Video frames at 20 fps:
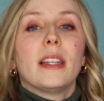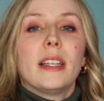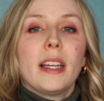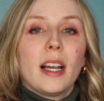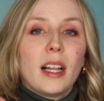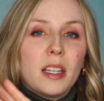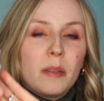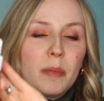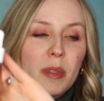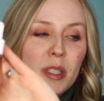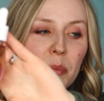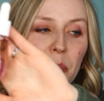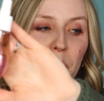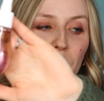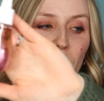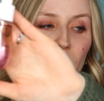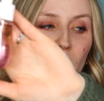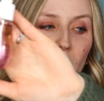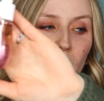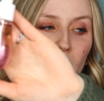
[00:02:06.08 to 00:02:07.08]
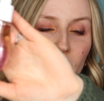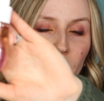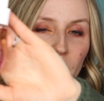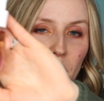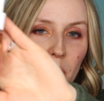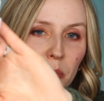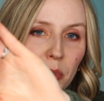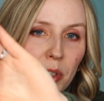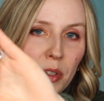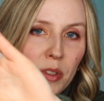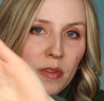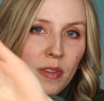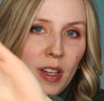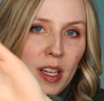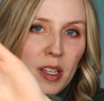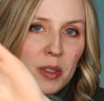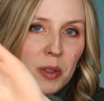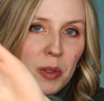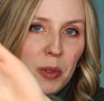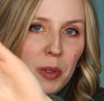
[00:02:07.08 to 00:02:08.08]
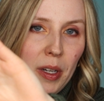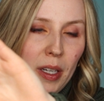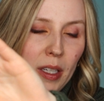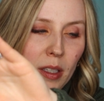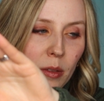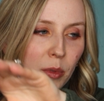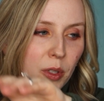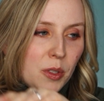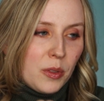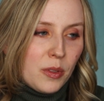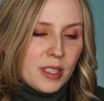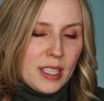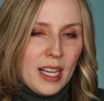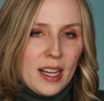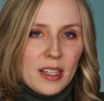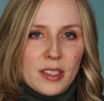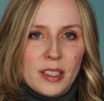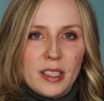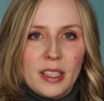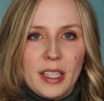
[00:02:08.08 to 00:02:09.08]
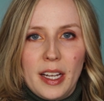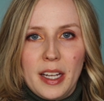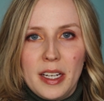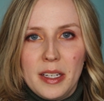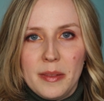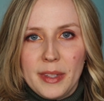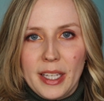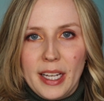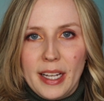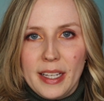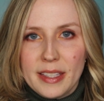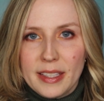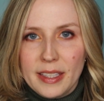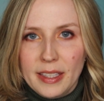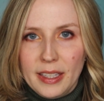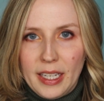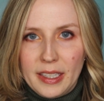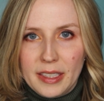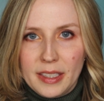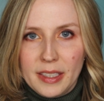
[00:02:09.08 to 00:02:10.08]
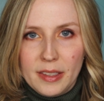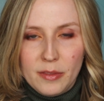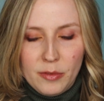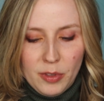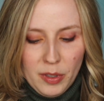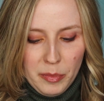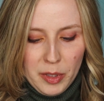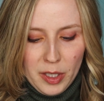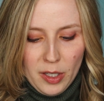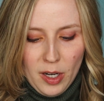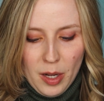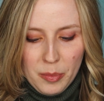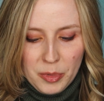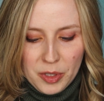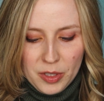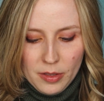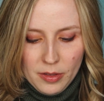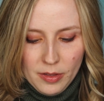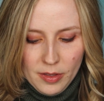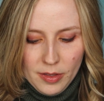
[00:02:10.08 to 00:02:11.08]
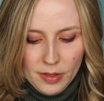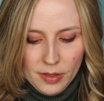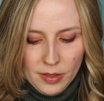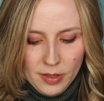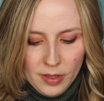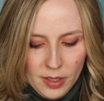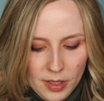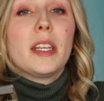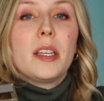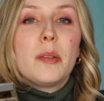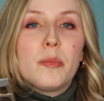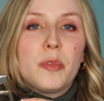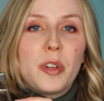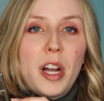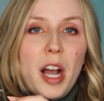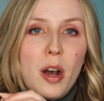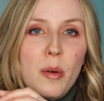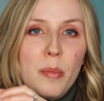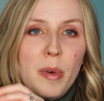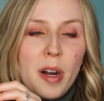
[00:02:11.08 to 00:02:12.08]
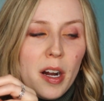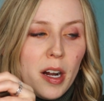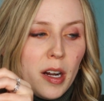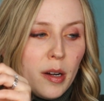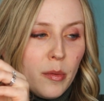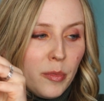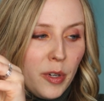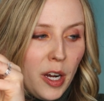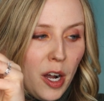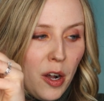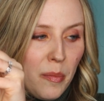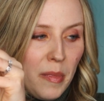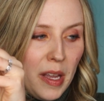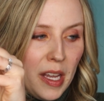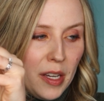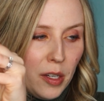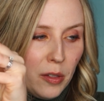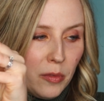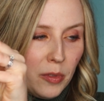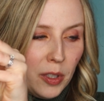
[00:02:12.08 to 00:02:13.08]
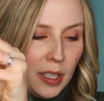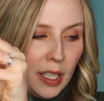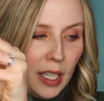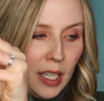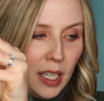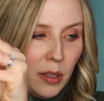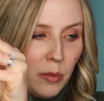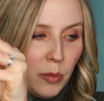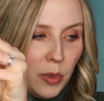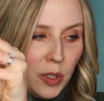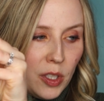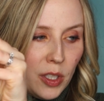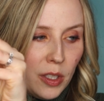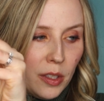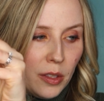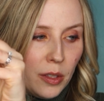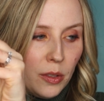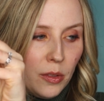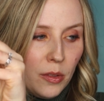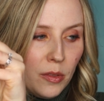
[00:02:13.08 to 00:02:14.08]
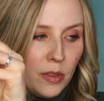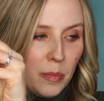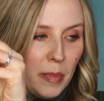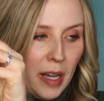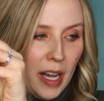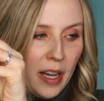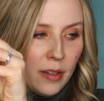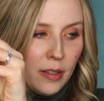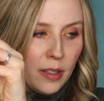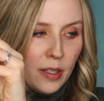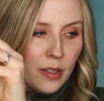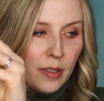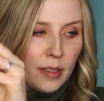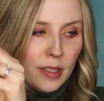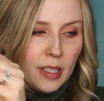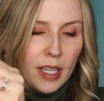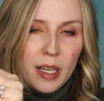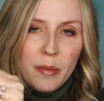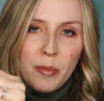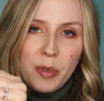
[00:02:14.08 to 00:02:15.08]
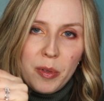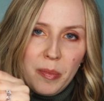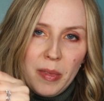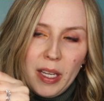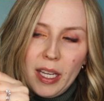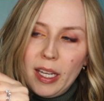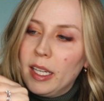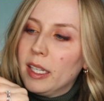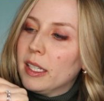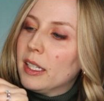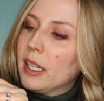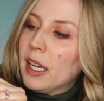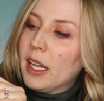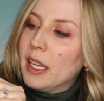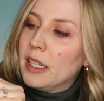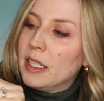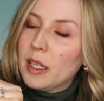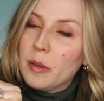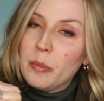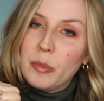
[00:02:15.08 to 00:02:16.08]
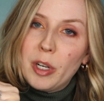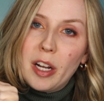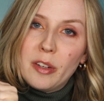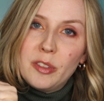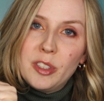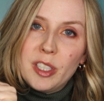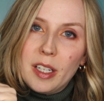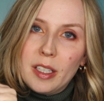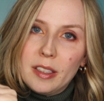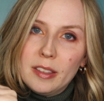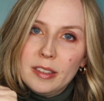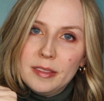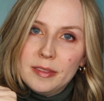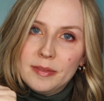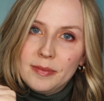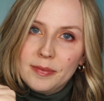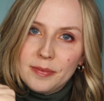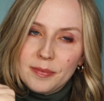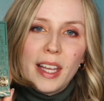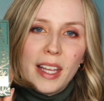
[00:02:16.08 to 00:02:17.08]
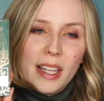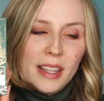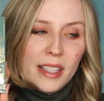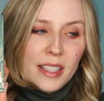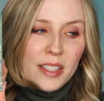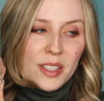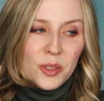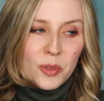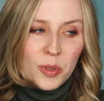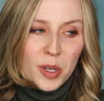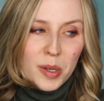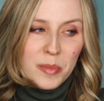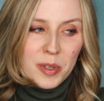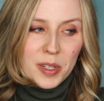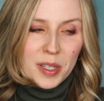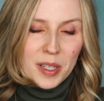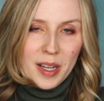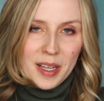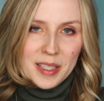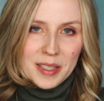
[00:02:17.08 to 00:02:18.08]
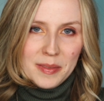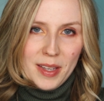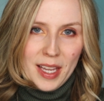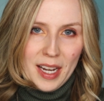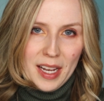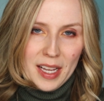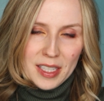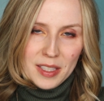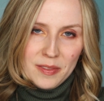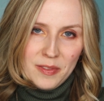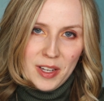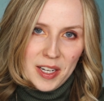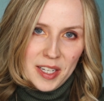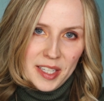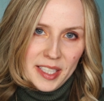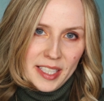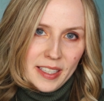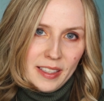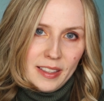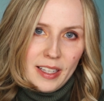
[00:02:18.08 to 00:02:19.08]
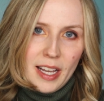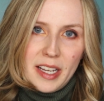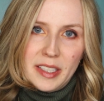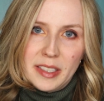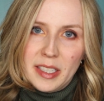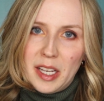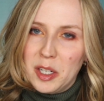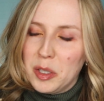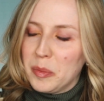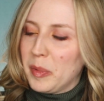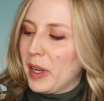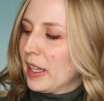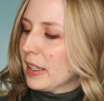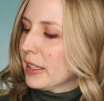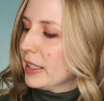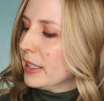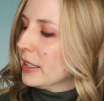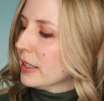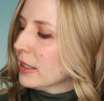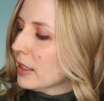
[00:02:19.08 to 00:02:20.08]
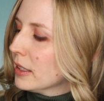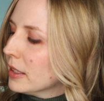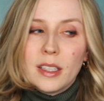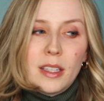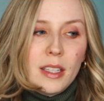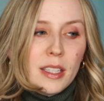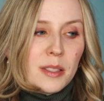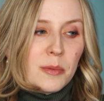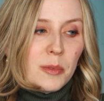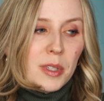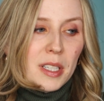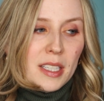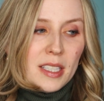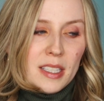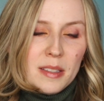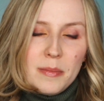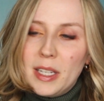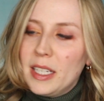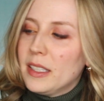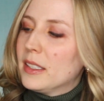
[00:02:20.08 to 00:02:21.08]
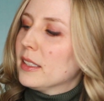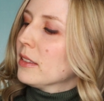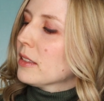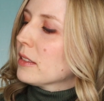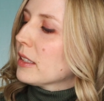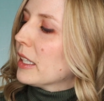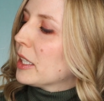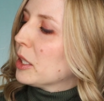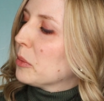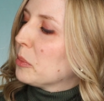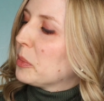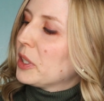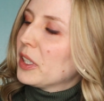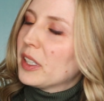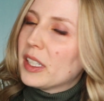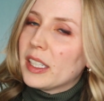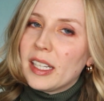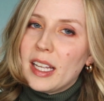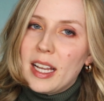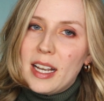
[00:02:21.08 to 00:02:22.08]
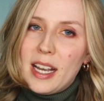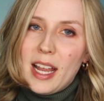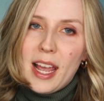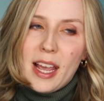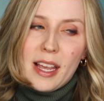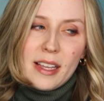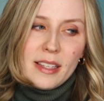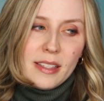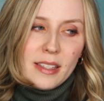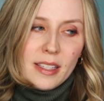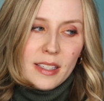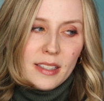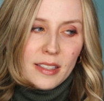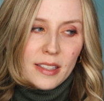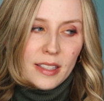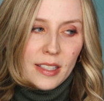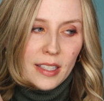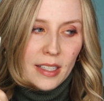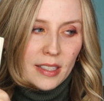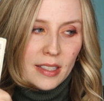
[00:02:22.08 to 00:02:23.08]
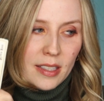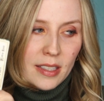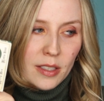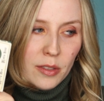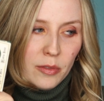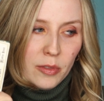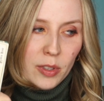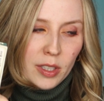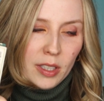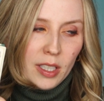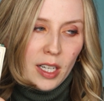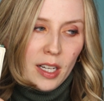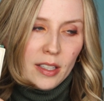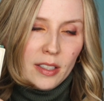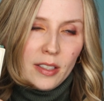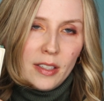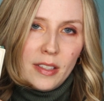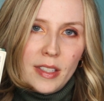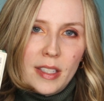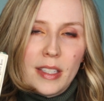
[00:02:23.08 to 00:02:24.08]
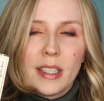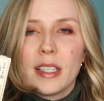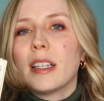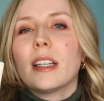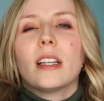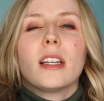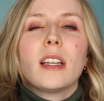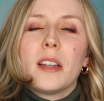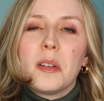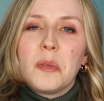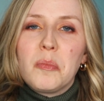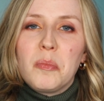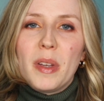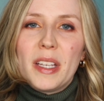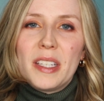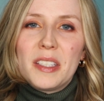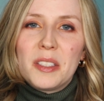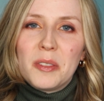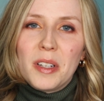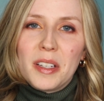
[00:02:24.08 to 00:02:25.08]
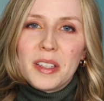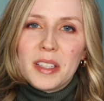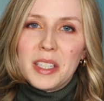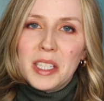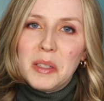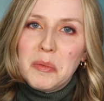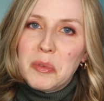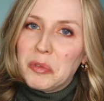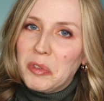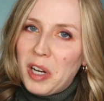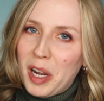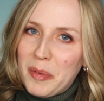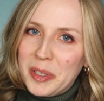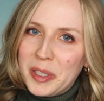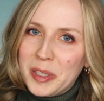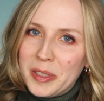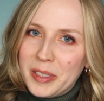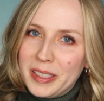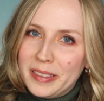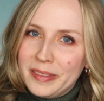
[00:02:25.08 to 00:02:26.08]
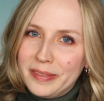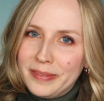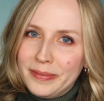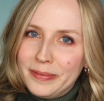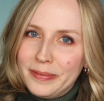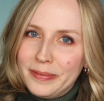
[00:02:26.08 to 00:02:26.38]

the Elemis Pro Collagen Rose Facial Oil, which was actually the item that I selected from their options, the Brow Bar Brow Makeover Kit, which includes powders, a pomade, and a brow gel, and the Storybook Cosmetics Fairy Tale Eyeshadow Palette. This one is made to look like a book and has 6 different colors based around the theme of Robin Hood.